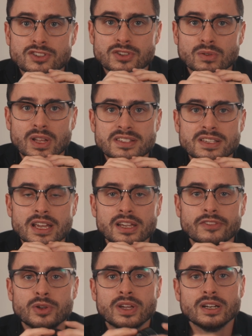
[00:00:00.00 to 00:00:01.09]
So let's say
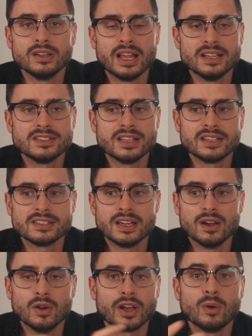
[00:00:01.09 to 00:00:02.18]
if you get a lens that's
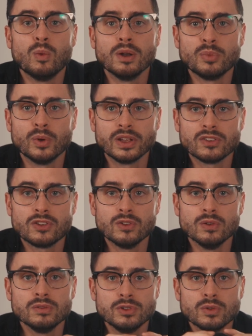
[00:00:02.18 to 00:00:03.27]
like a
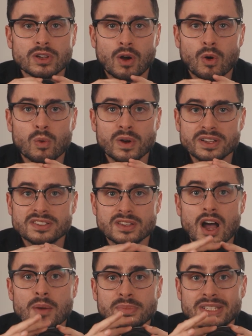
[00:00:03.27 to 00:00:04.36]
1.2, you can always
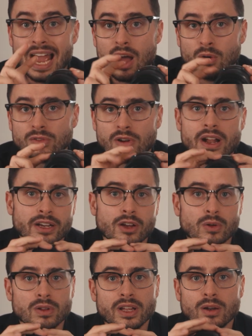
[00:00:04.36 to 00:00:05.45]
stop down, right, and
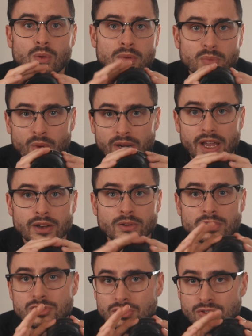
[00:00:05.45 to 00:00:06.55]
go to like a 1.8
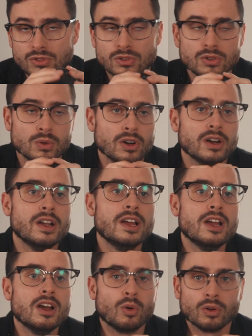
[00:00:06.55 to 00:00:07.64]
or a 2
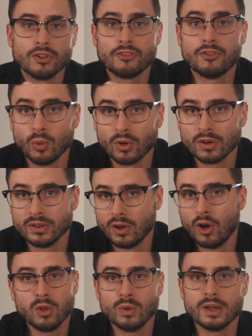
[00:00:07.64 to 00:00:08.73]
or a 4,
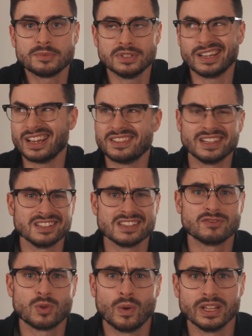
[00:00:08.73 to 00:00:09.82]
all the way up to like, I think it's
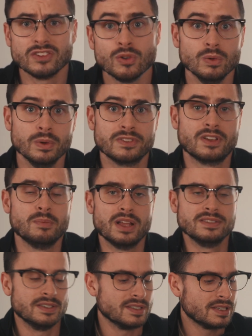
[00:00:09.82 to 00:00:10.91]
f22 with some
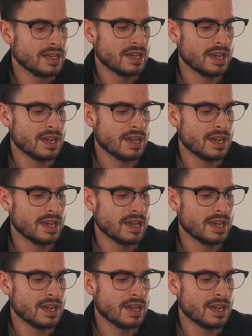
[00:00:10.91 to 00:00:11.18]
lenses.